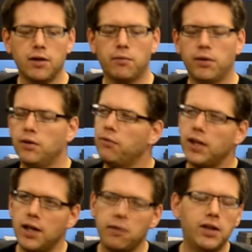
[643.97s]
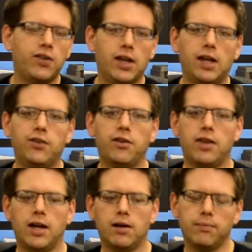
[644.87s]
Well, there's really no easy answer
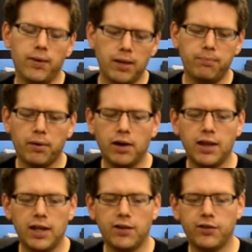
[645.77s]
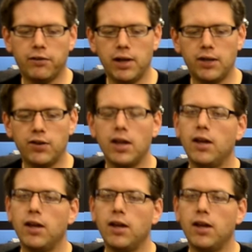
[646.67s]
there, and part of the answer is